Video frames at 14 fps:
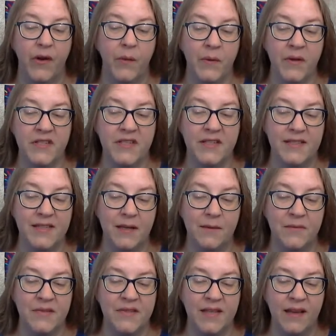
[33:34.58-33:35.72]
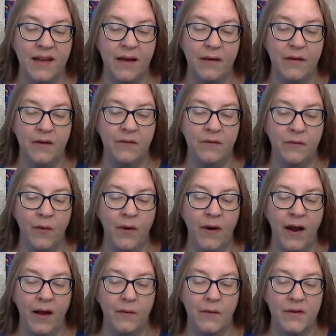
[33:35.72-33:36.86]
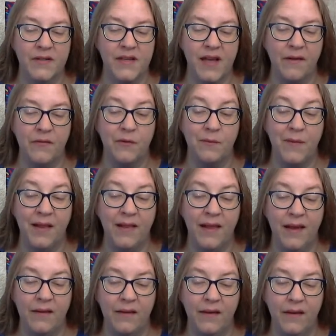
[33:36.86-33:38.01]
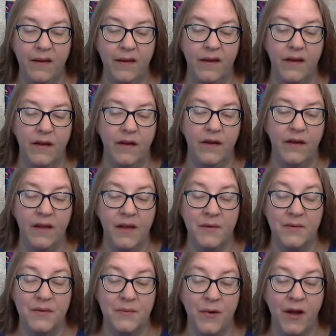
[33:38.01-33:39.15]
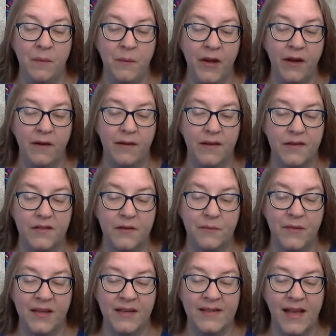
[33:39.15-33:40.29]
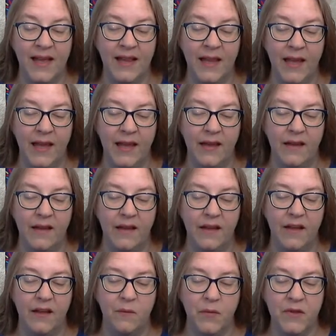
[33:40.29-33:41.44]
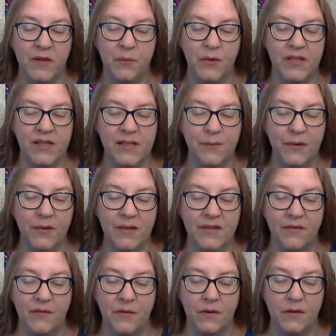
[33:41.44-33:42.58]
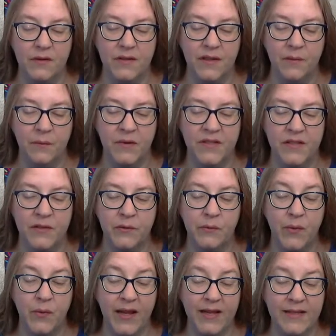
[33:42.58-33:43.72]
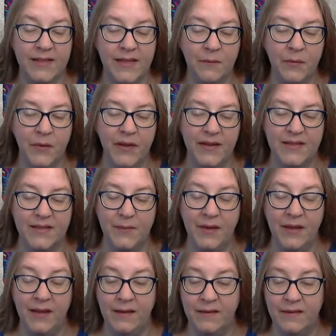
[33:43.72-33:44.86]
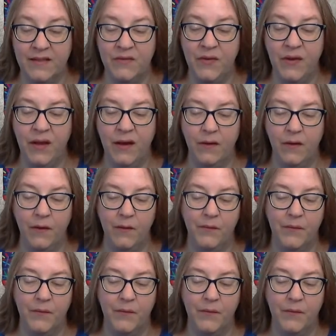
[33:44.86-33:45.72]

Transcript: which it seems set out in four hours after my landing. It was brought parallel to me as I lay, but the principal difficulty was to raise and place me in this vehicle.